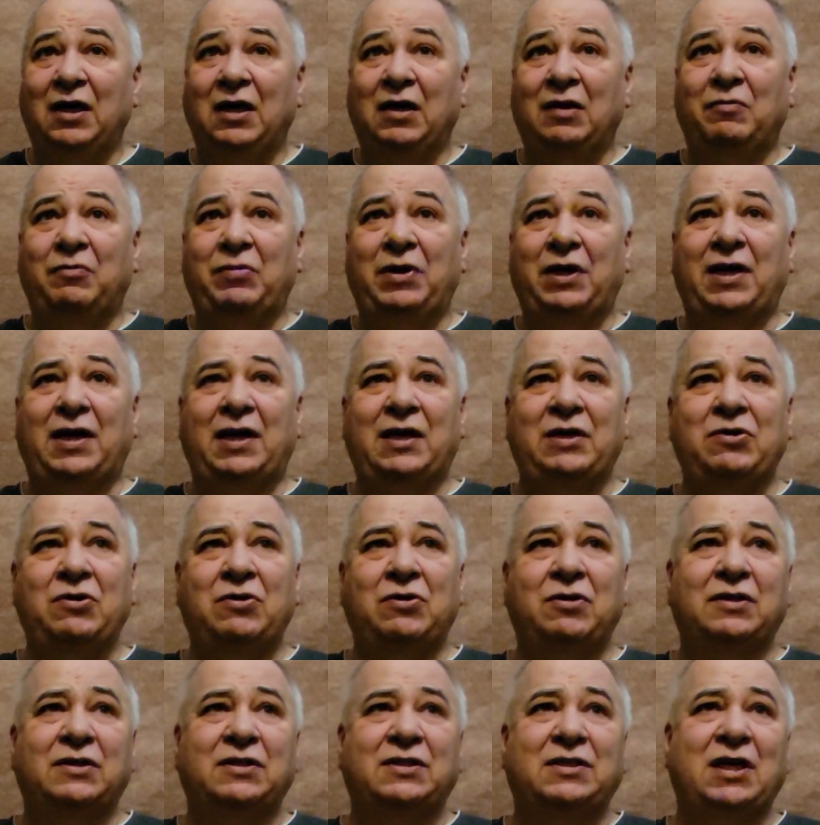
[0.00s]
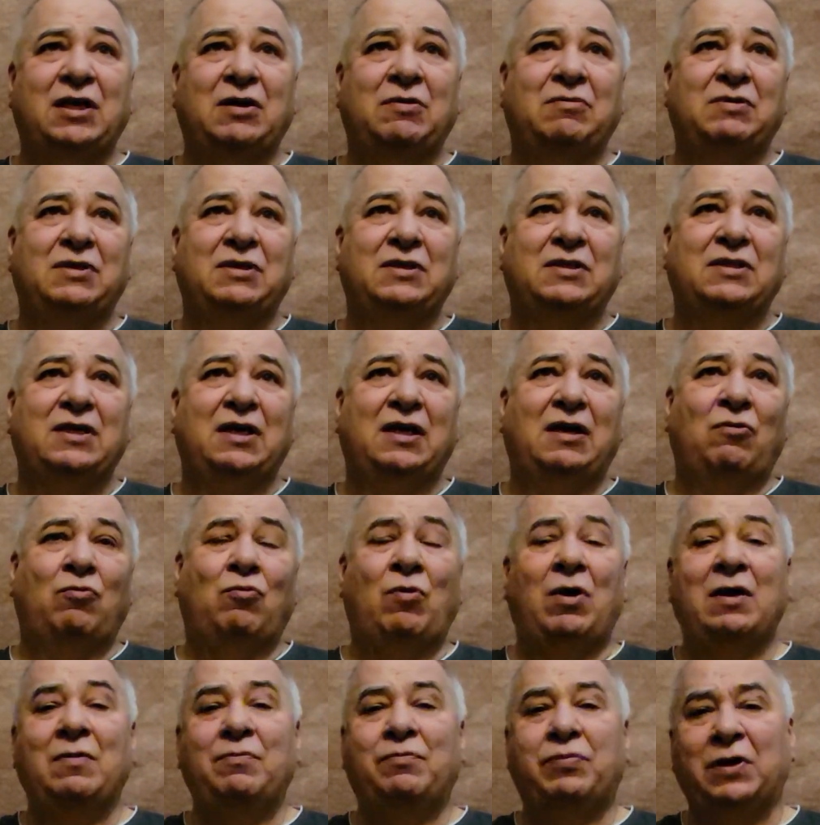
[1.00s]
But I noticed there was
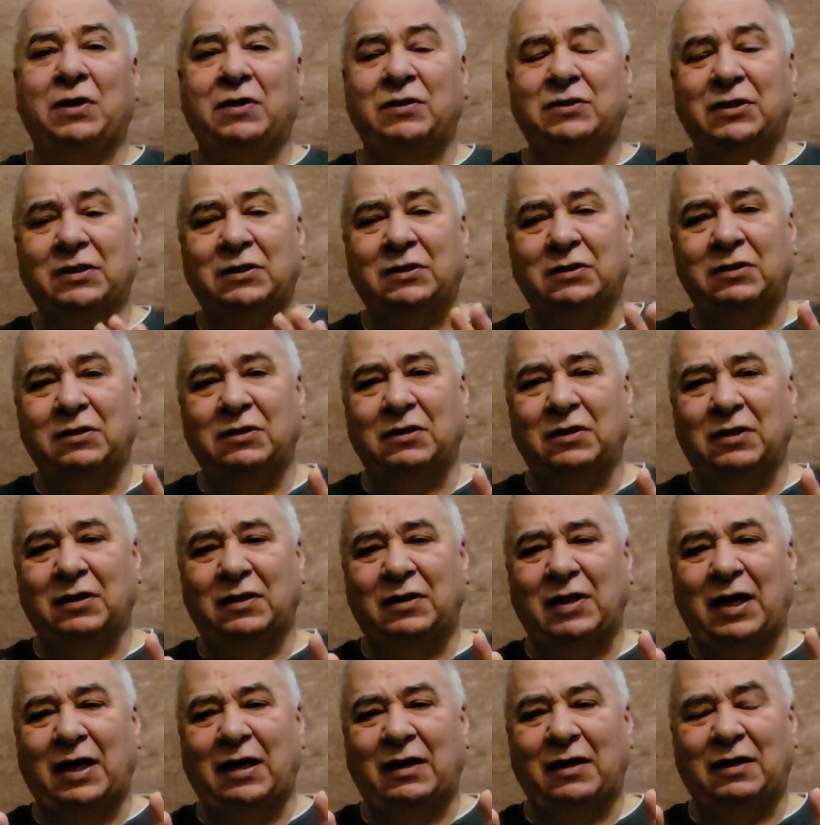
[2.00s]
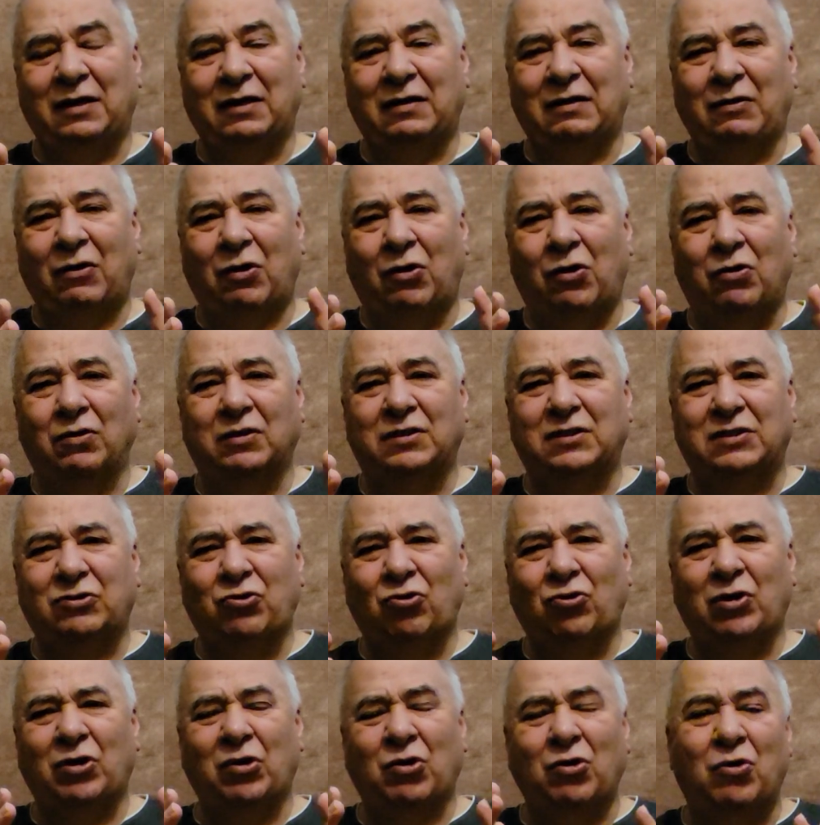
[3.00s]
one person that
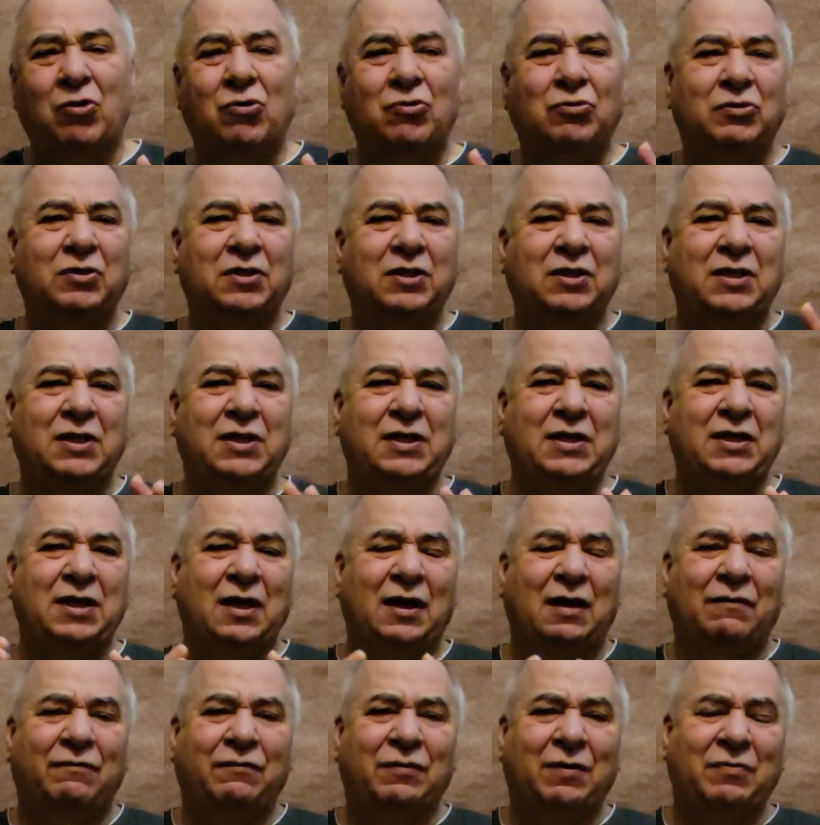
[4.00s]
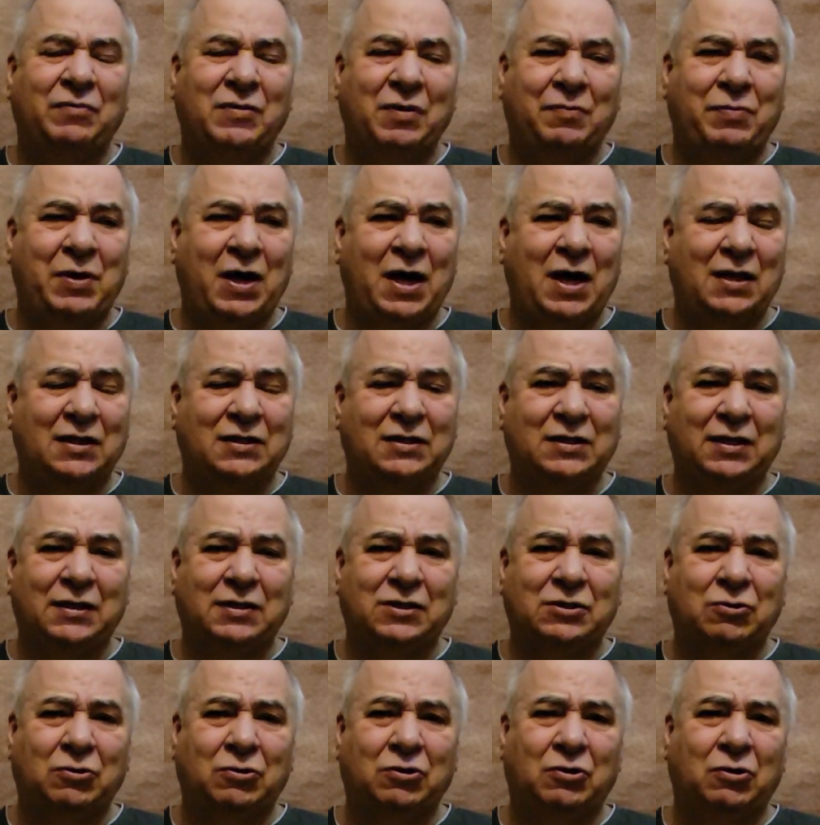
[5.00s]
sort of owned from the past, that
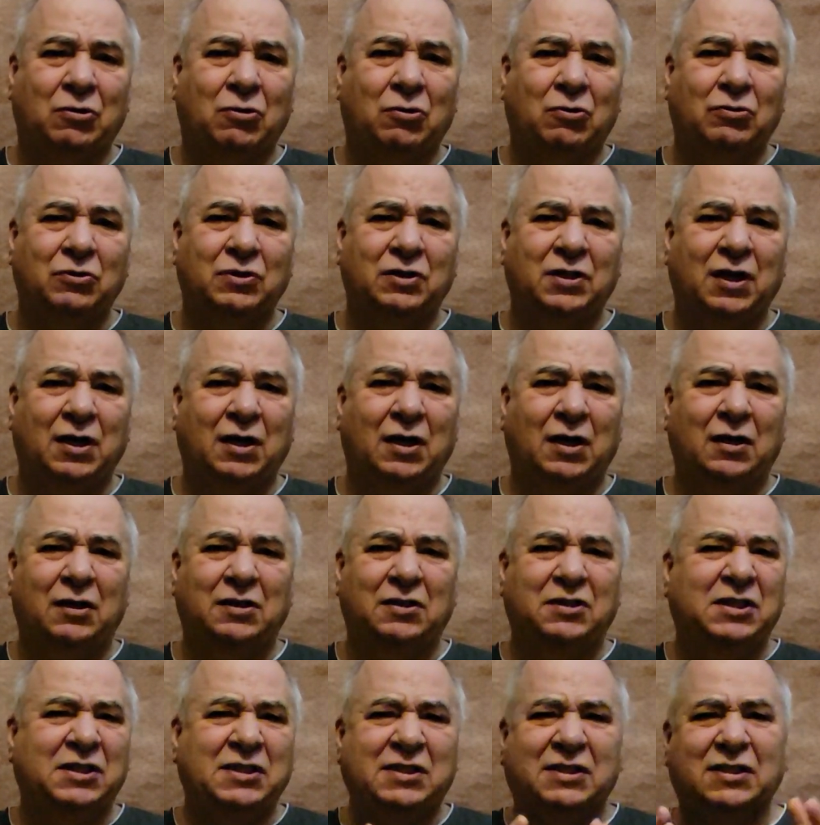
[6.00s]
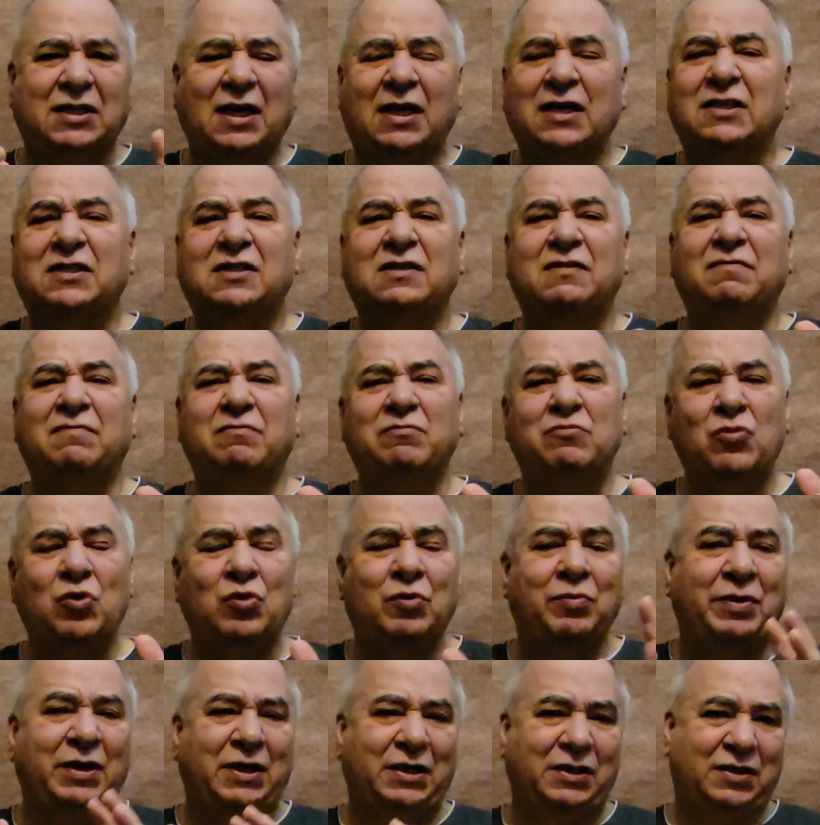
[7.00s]
sort of owned the decisive
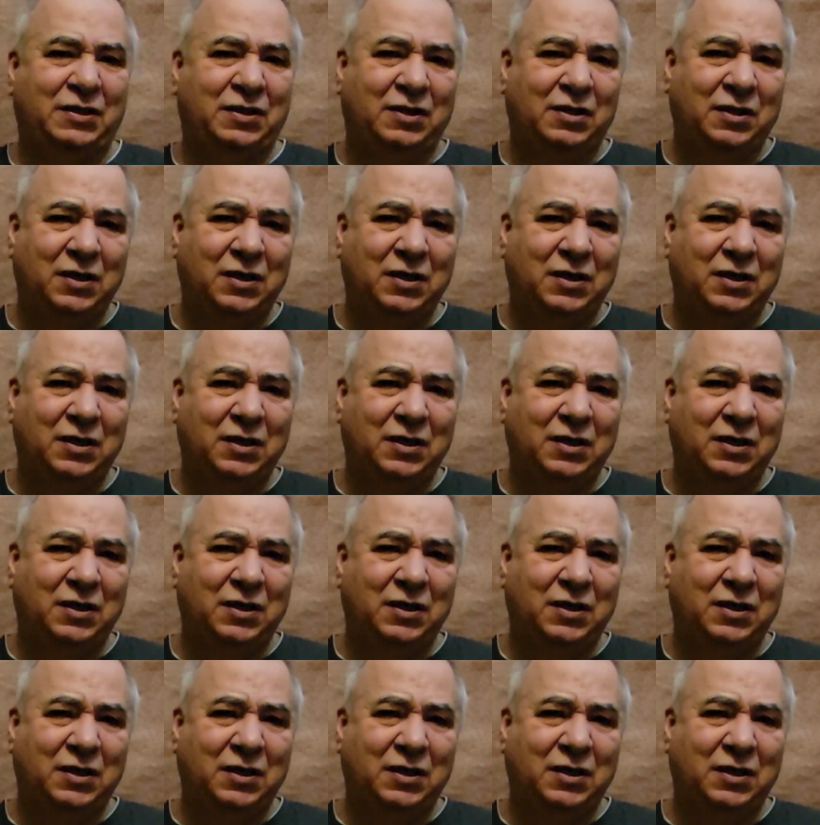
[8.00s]
moment